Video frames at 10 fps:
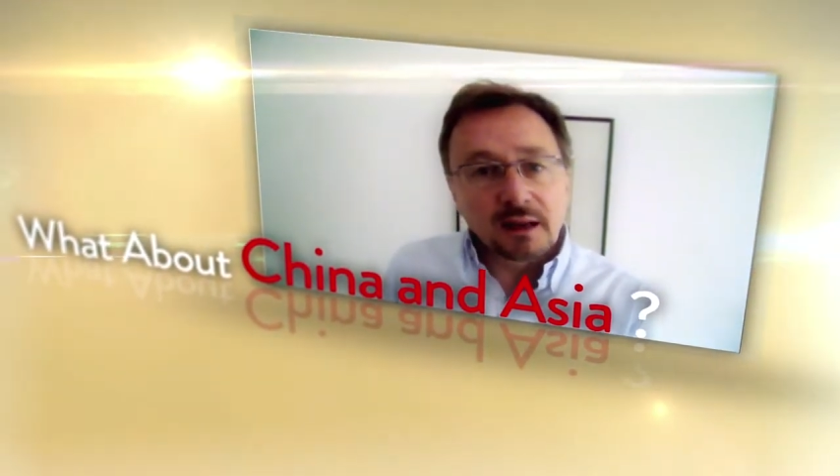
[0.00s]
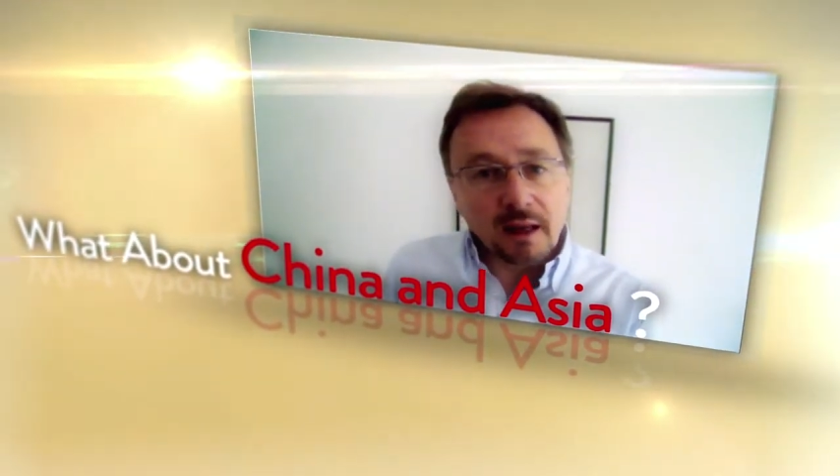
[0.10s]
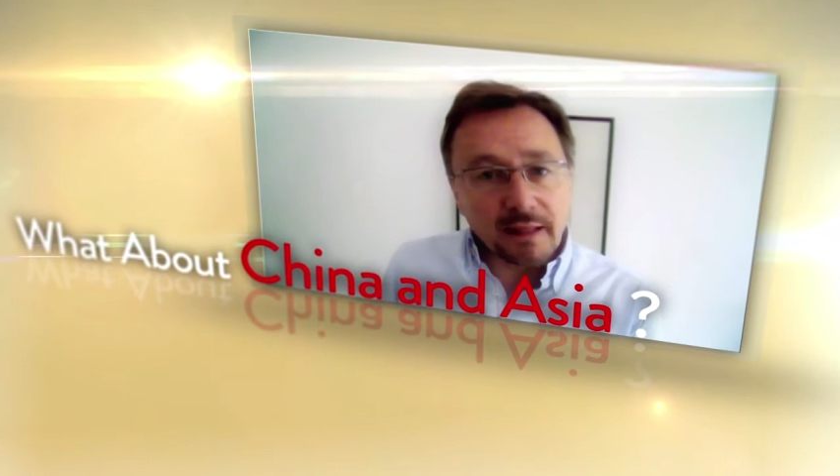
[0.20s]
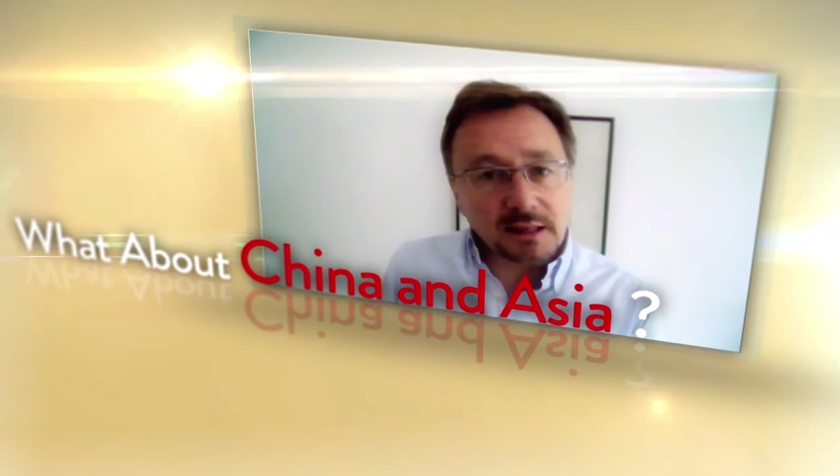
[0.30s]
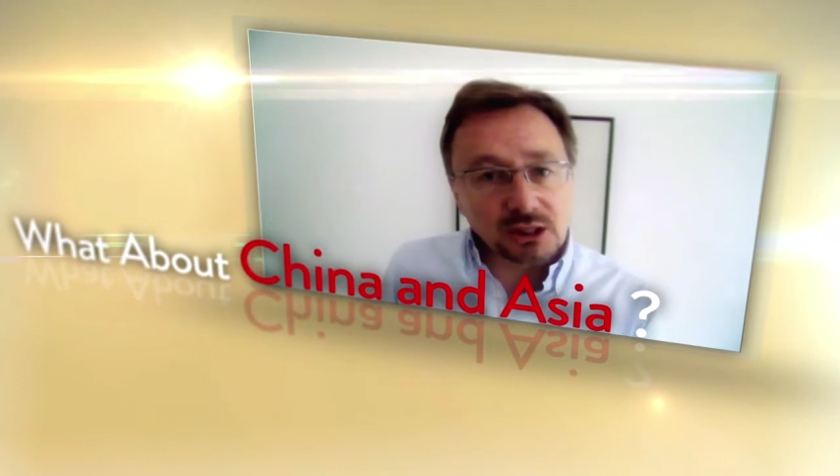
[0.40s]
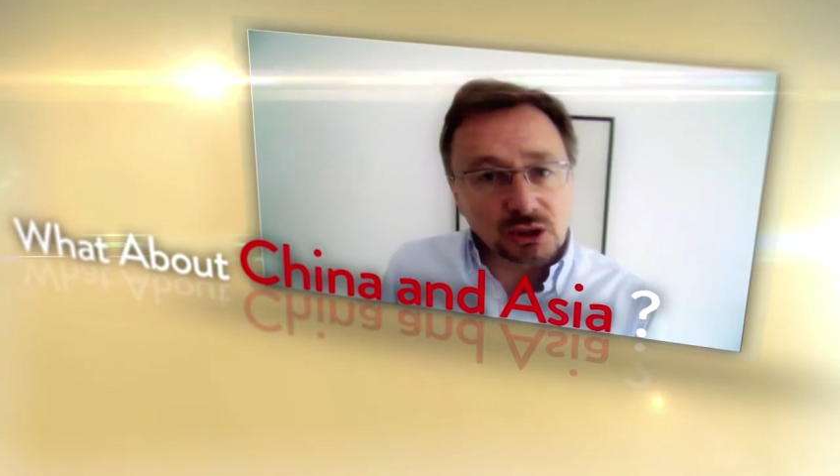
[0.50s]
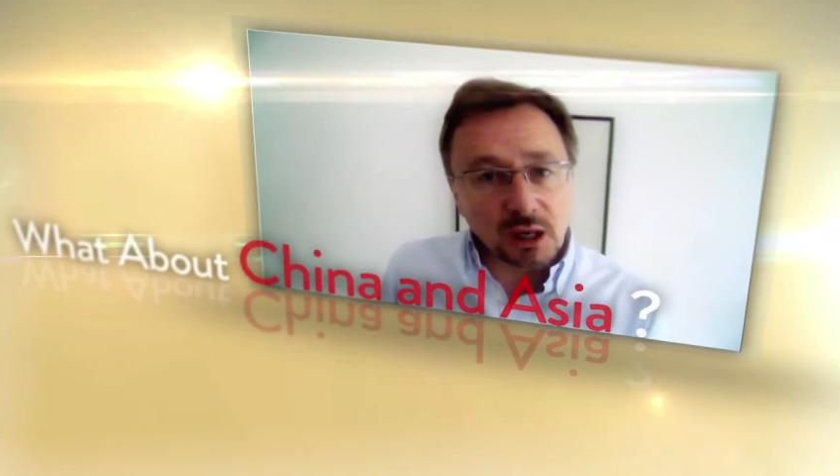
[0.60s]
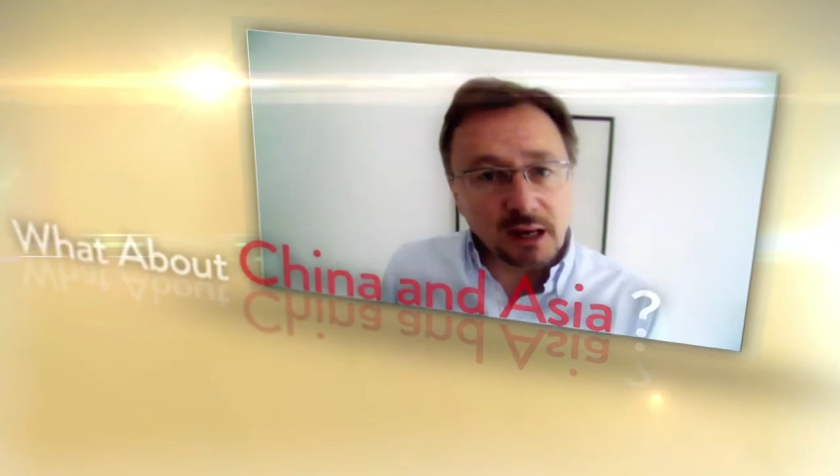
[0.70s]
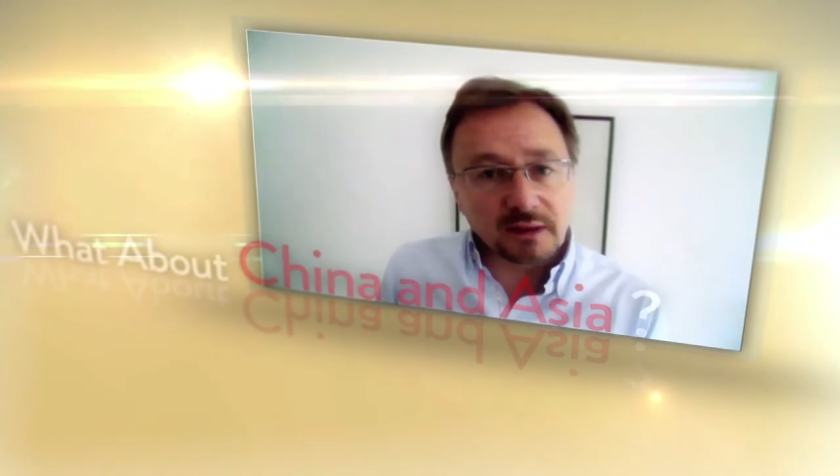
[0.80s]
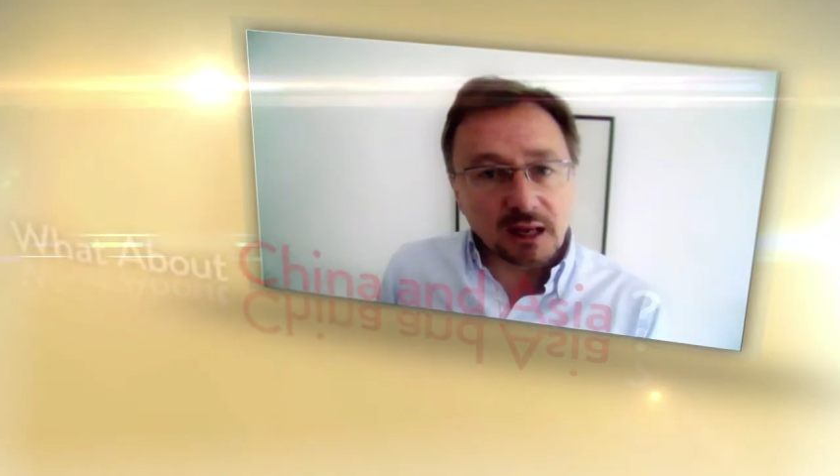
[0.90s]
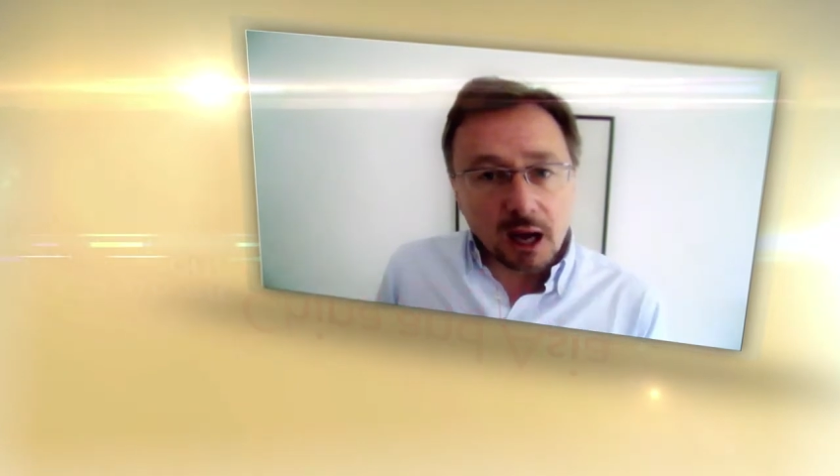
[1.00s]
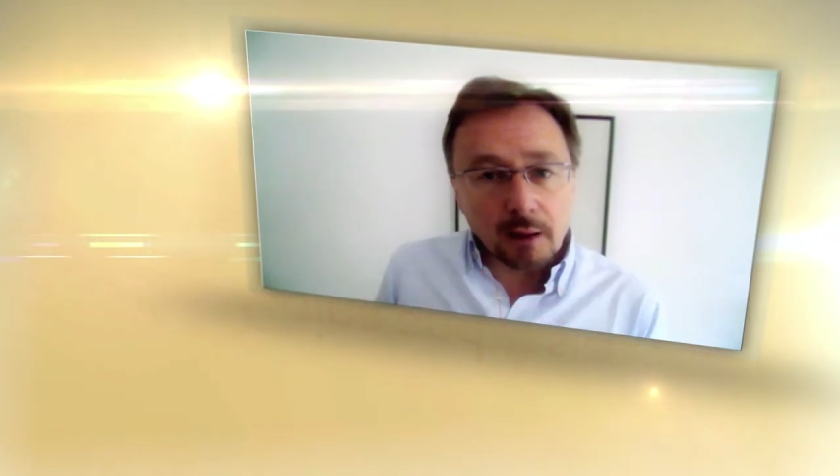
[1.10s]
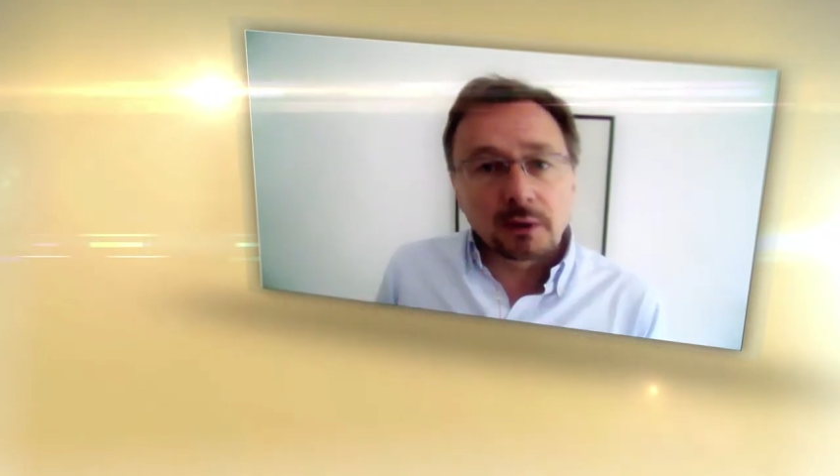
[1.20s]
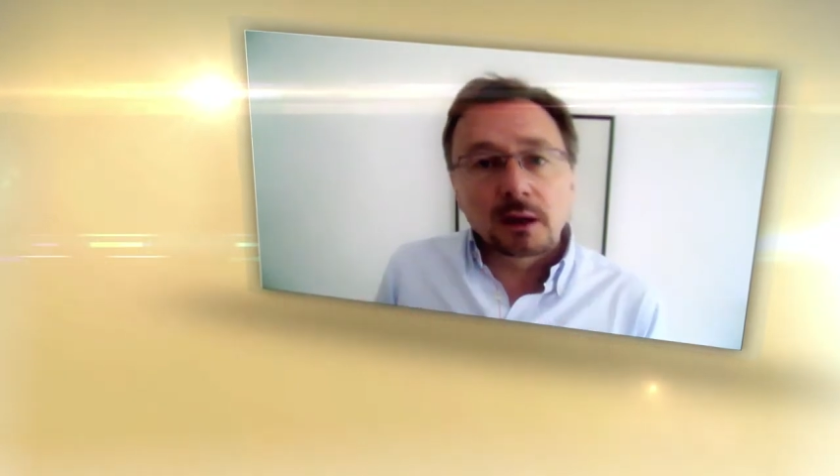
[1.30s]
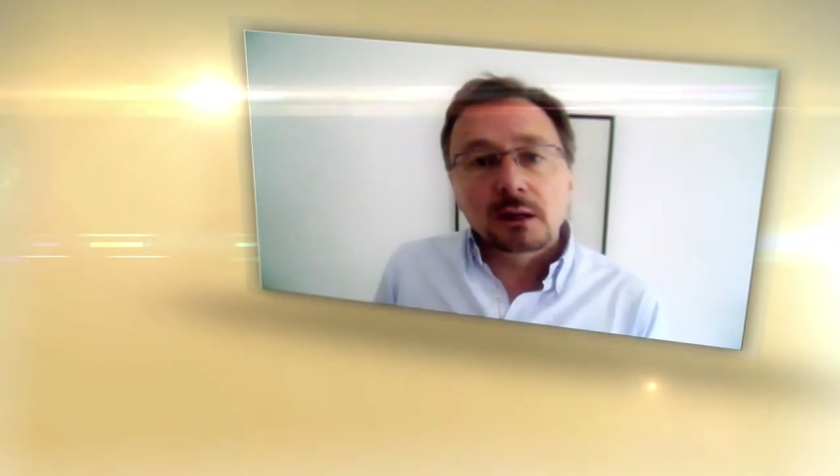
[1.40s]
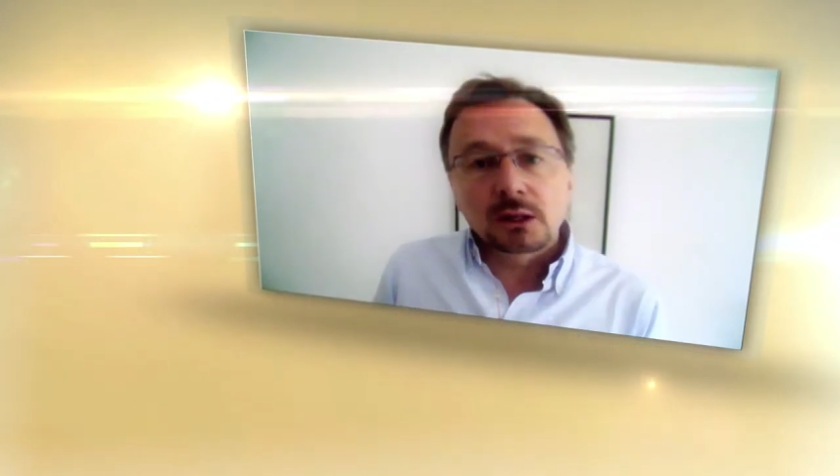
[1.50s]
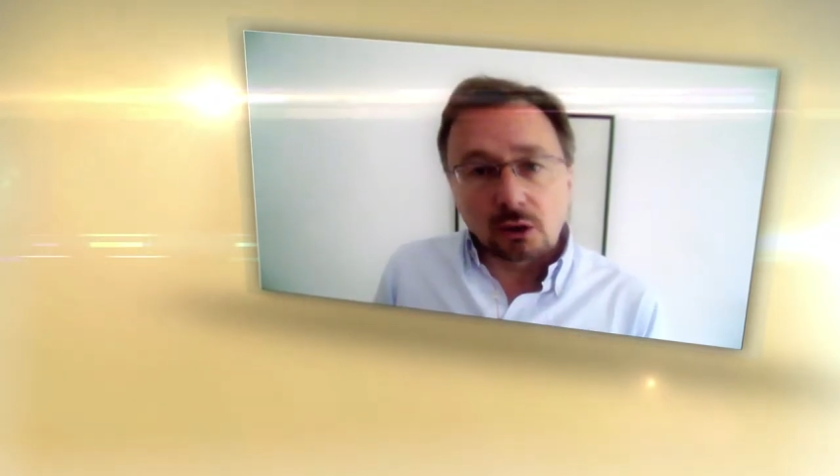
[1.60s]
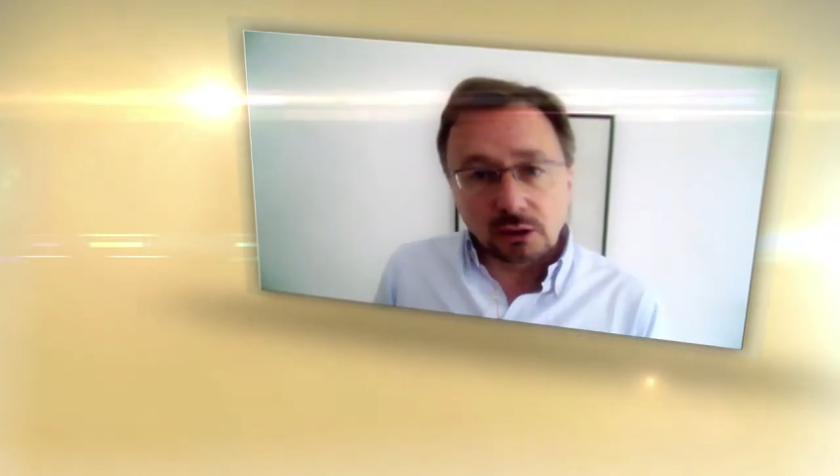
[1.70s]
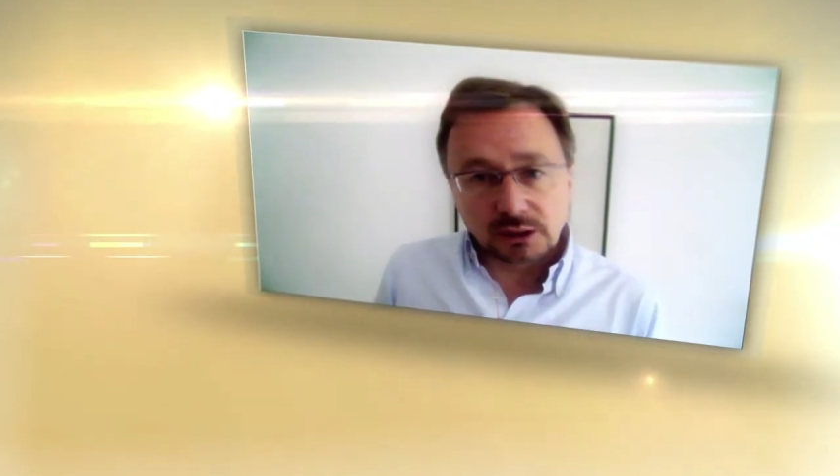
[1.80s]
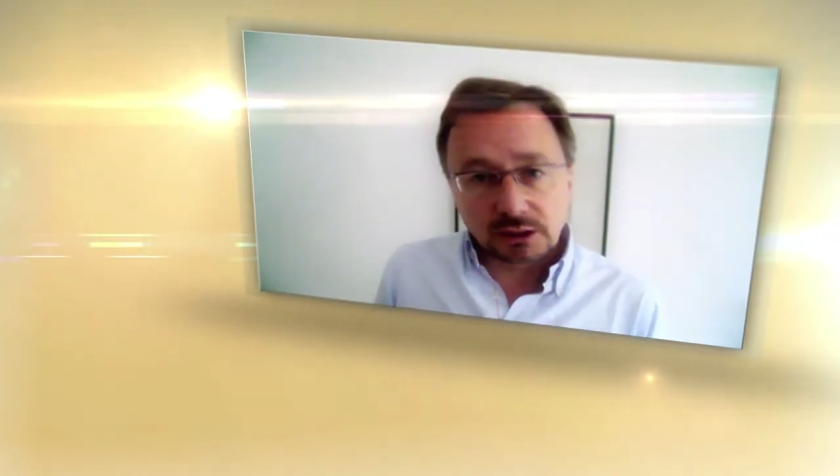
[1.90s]
and that is driving up
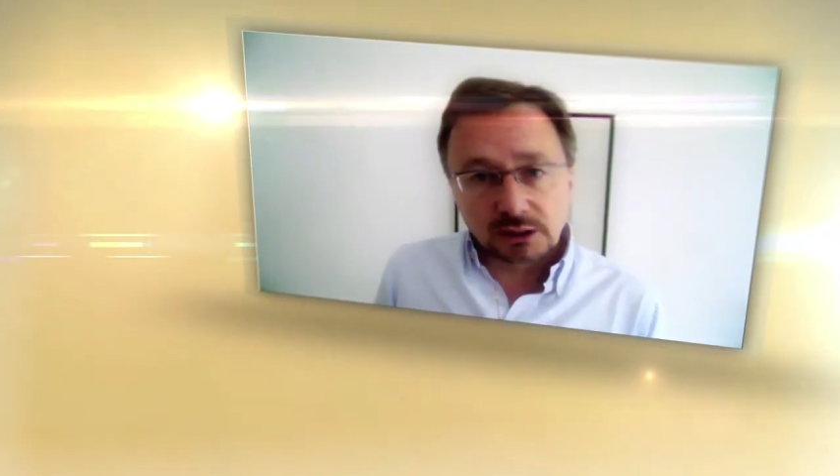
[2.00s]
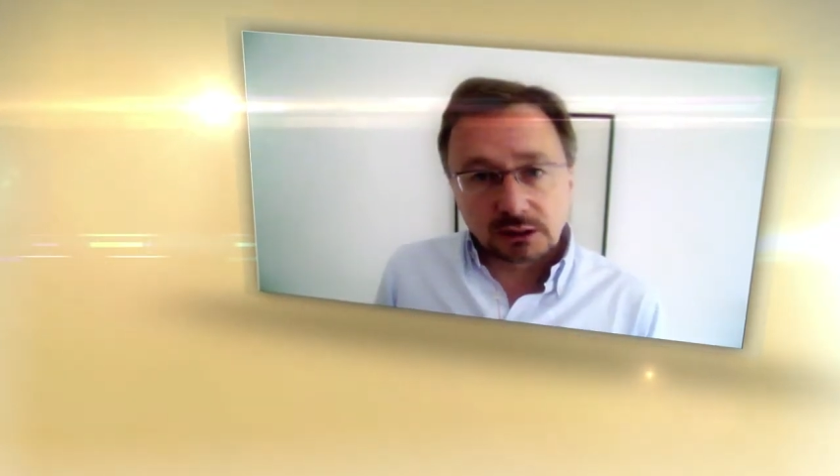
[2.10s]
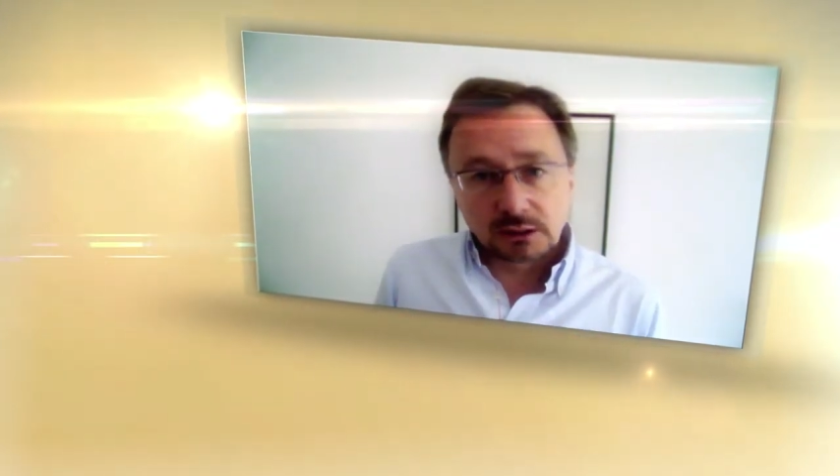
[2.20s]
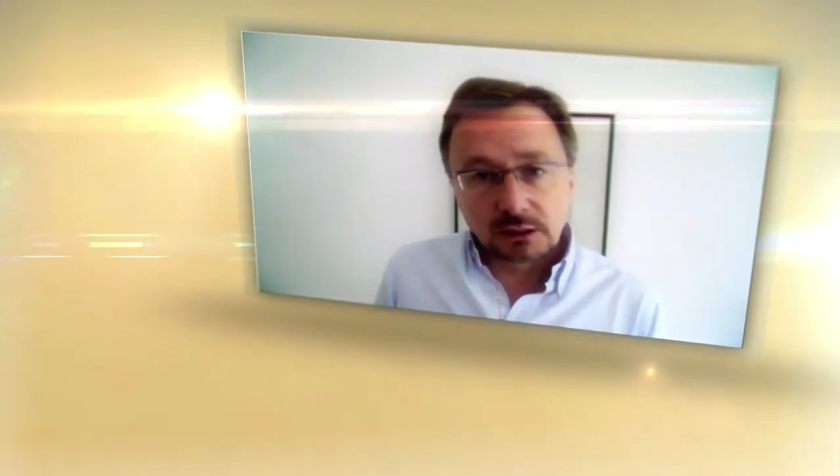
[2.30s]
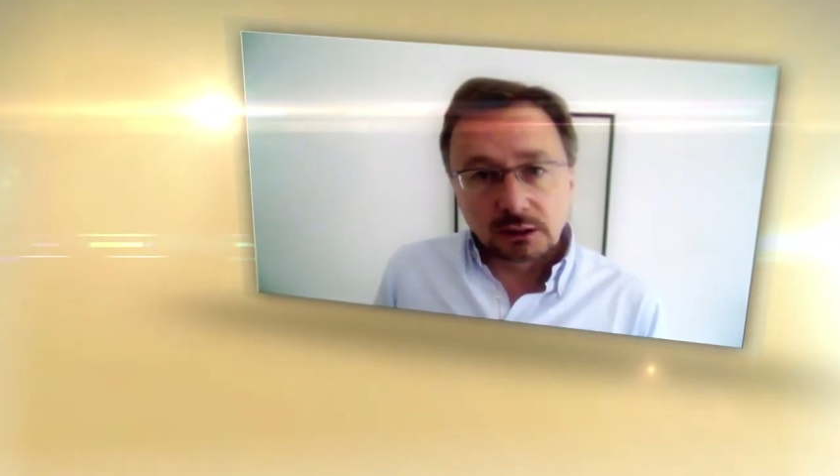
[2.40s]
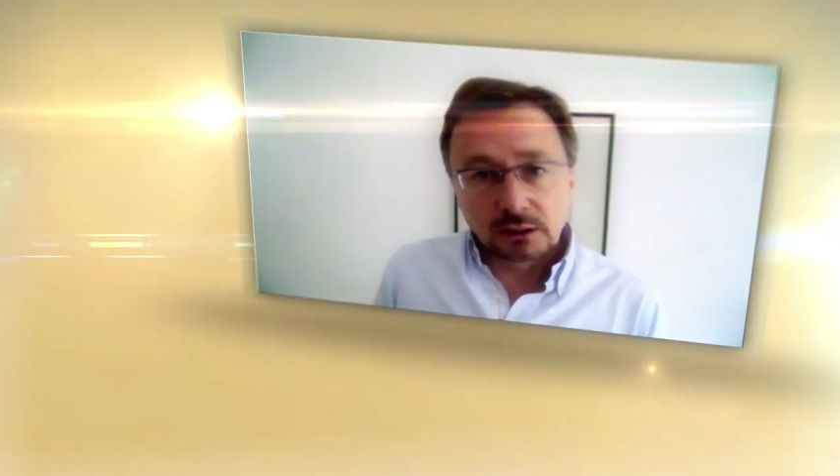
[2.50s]
costs.